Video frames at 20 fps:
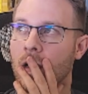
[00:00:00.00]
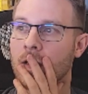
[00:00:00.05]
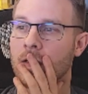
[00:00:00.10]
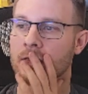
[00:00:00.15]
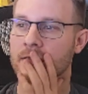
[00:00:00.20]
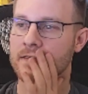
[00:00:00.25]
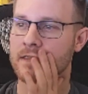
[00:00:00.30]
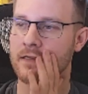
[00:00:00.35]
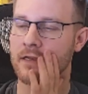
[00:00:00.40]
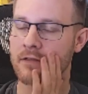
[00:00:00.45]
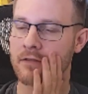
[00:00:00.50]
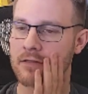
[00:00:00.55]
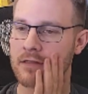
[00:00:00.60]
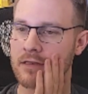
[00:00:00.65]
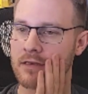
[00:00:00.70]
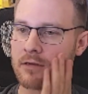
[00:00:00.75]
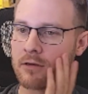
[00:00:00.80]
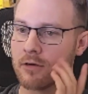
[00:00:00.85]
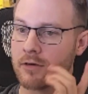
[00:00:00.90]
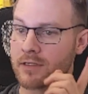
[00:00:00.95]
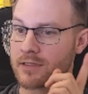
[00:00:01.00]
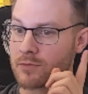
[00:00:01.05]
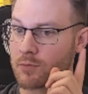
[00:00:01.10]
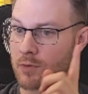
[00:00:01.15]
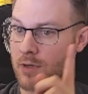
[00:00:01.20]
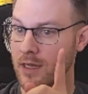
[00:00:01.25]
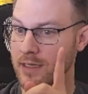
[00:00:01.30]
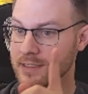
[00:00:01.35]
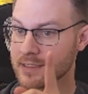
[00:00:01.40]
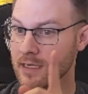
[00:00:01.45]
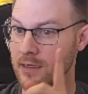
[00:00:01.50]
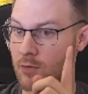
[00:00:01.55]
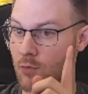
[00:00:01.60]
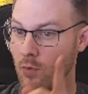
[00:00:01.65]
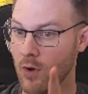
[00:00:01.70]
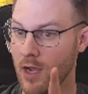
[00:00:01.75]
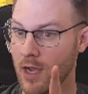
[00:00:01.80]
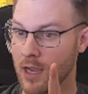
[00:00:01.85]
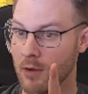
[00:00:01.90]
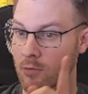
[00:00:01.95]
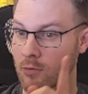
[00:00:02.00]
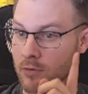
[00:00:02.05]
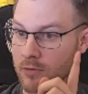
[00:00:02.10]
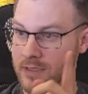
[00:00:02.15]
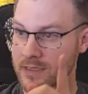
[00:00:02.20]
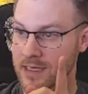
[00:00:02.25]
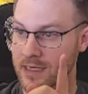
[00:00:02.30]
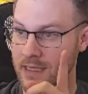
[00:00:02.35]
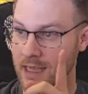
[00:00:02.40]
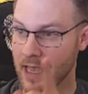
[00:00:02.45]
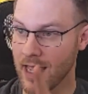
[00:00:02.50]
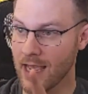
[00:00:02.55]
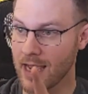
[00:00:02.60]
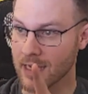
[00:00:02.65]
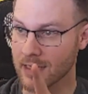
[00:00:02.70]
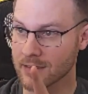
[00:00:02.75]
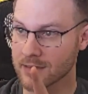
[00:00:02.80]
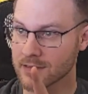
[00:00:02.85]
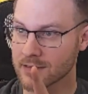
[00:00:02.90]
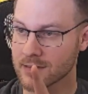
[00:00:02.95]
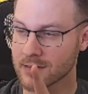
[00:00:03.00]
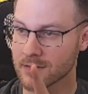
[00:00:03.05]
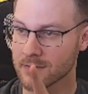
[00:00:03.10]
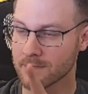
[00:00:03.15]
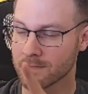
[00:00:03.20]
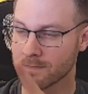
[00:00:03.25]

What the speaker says: Because another thing to note is we're not setting Y, we're only setting X.